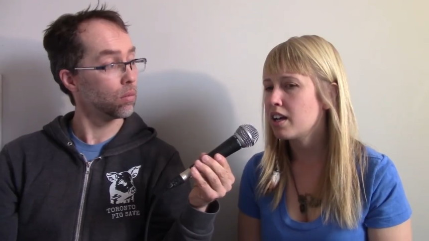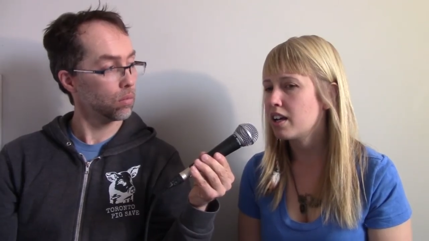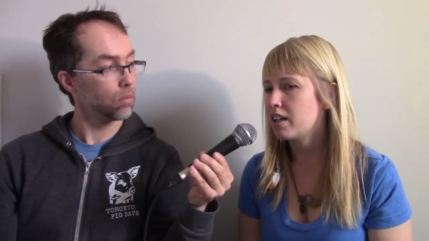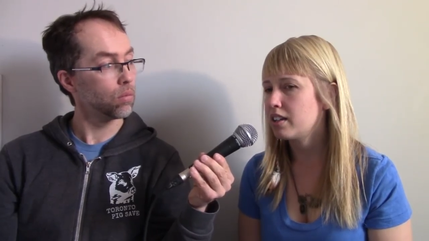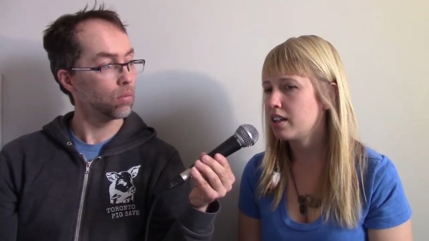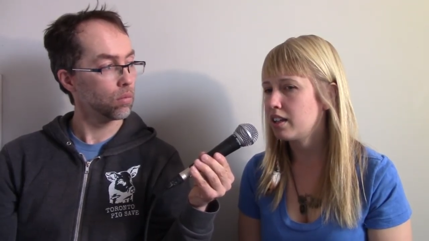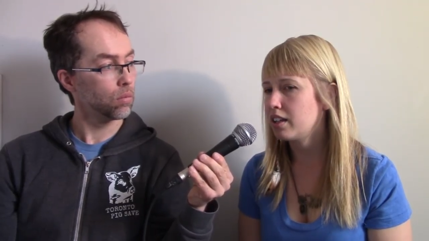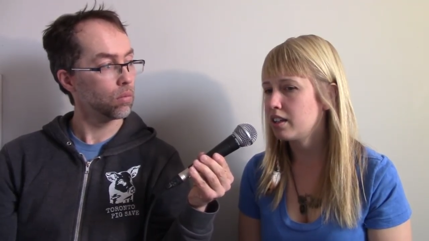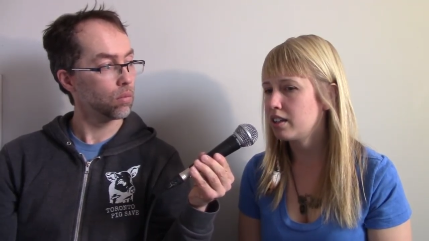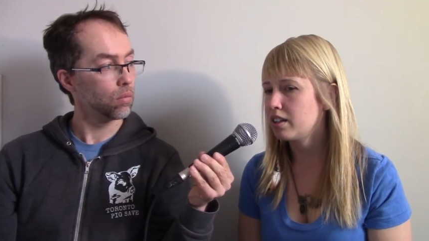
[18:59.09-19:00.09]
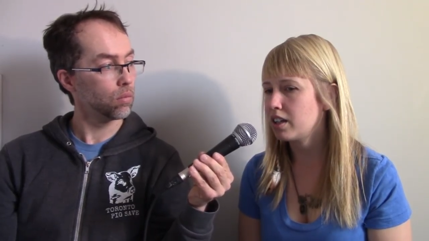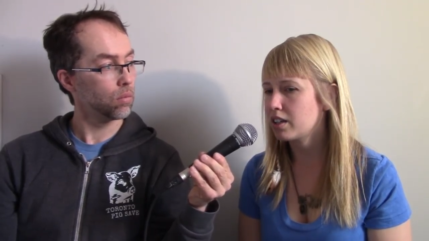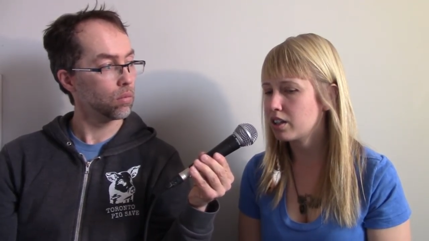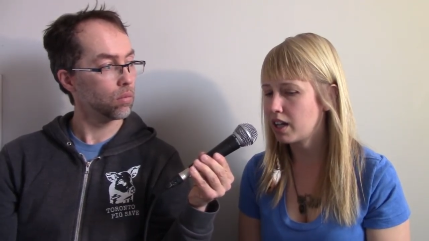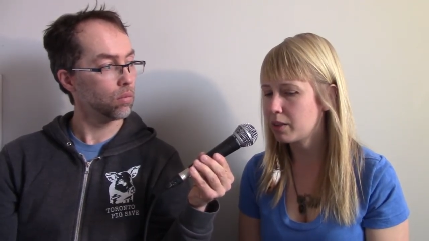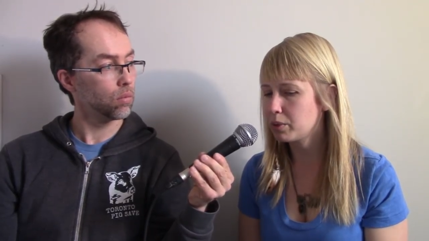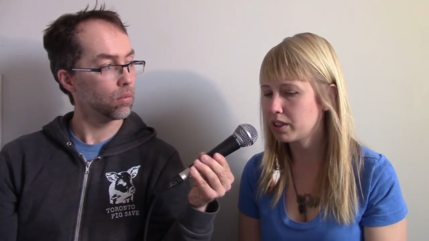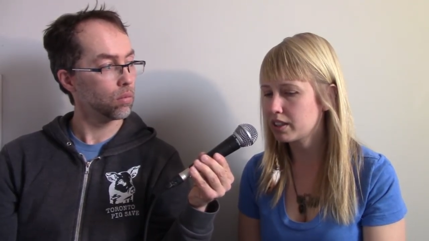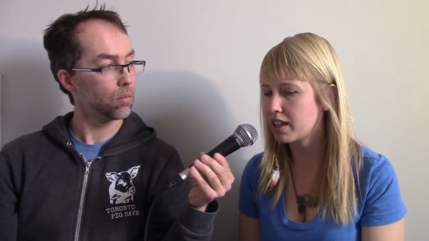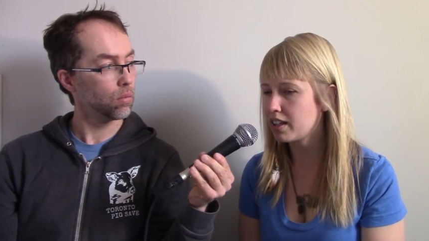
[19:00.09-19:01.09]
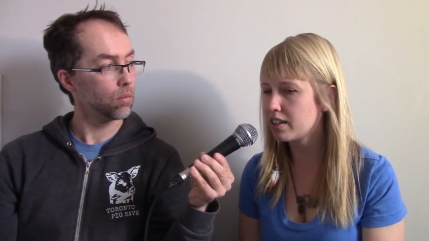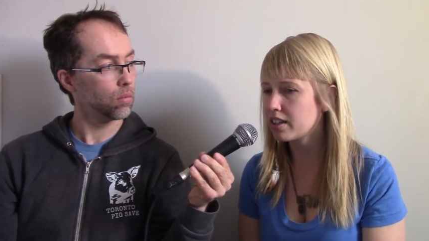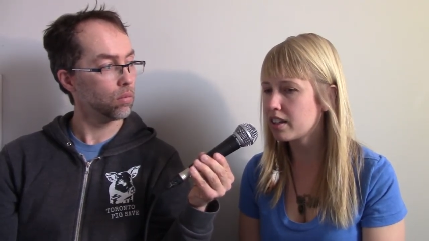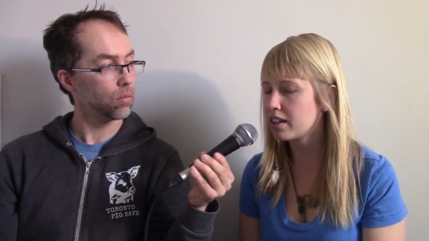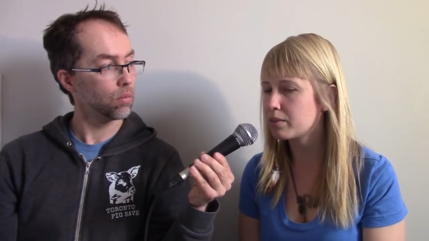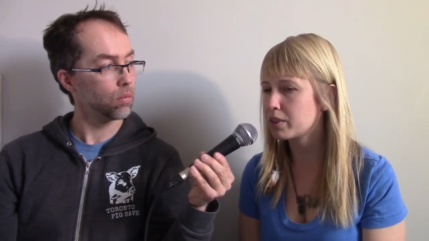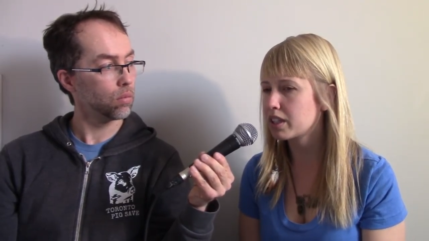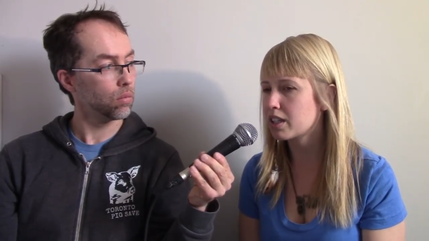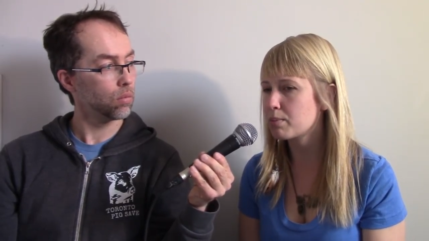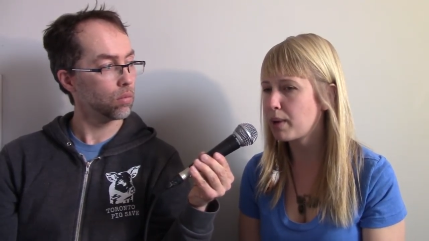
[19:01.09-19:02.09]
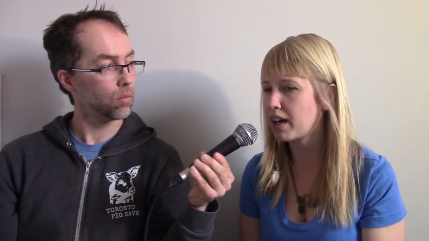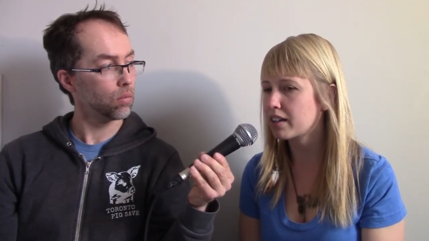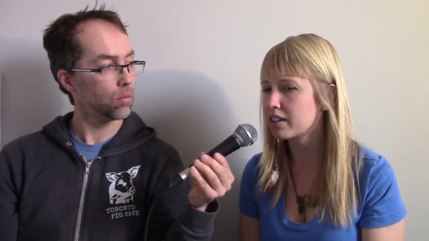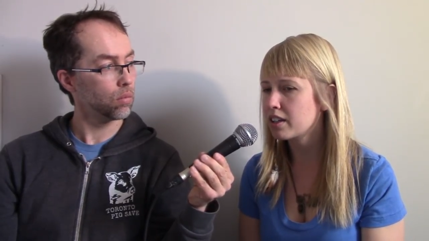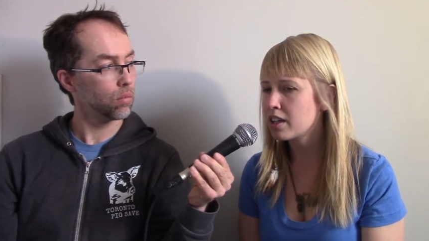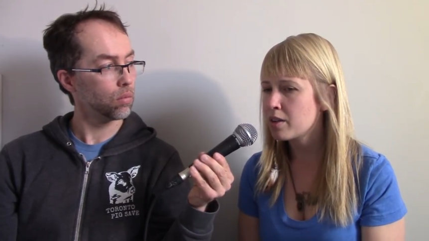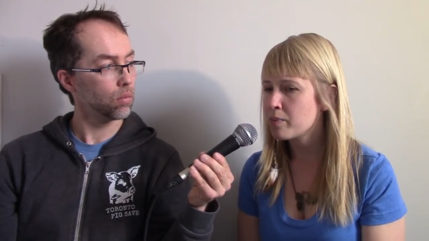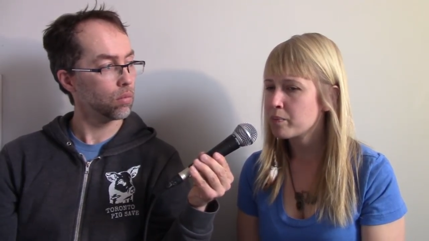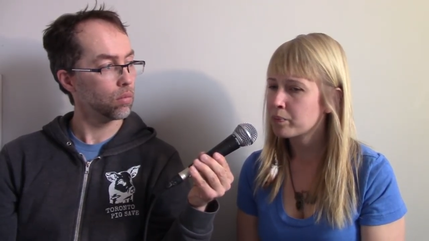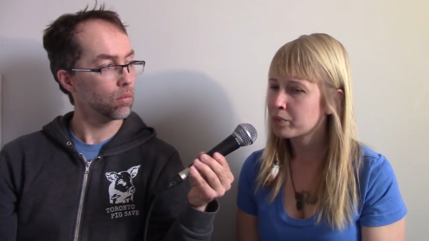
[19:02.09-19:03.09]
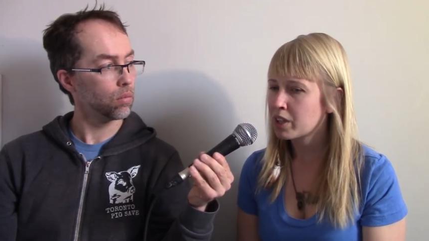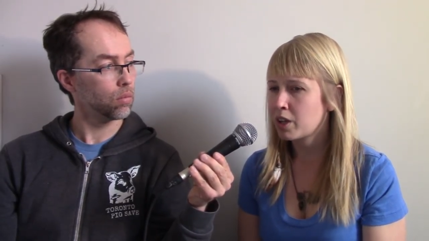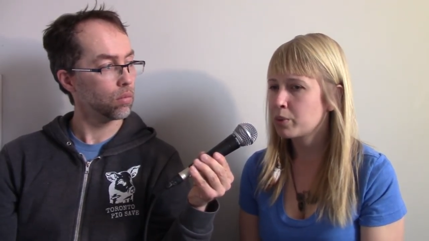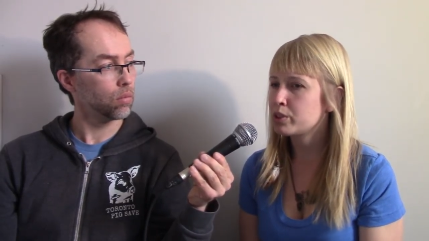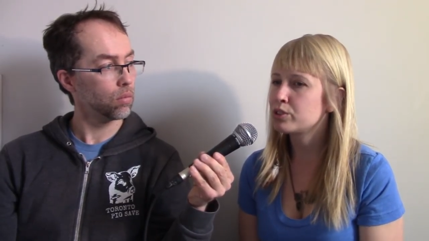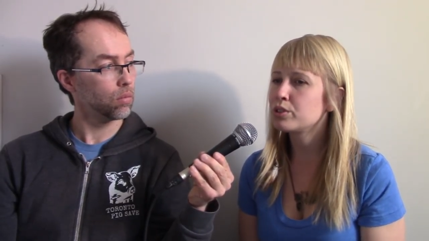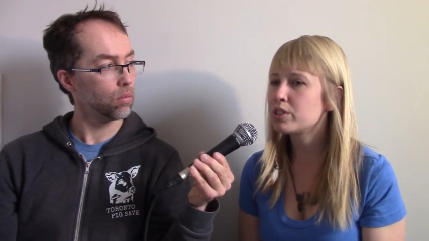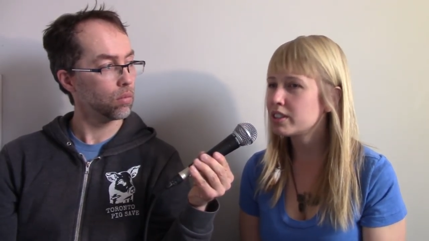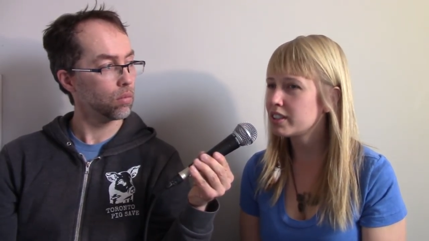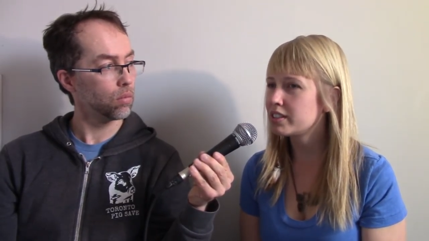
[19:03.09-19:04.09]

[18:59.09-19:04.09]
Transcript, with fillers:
Speaker 1: And then I had one in Canada, and when I came back, I wasn't using